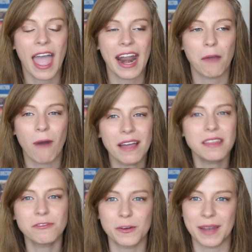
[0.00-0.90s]
and I
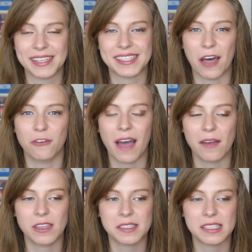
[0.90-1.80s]
want them for myself,
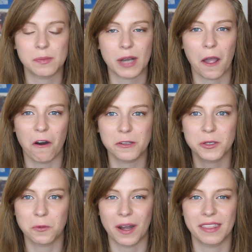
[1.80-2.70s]
obviously, but I
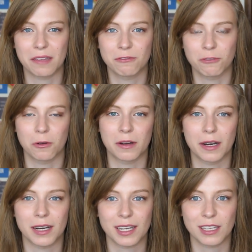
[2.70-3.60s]
also want them
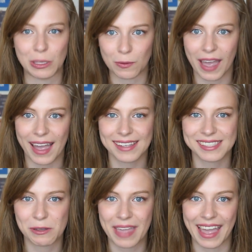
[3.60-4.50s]
for you
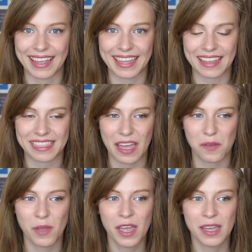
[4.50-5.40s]
guys who can't get
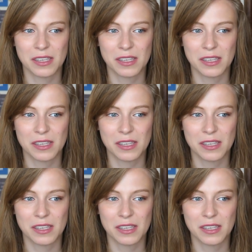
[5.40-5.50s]
them.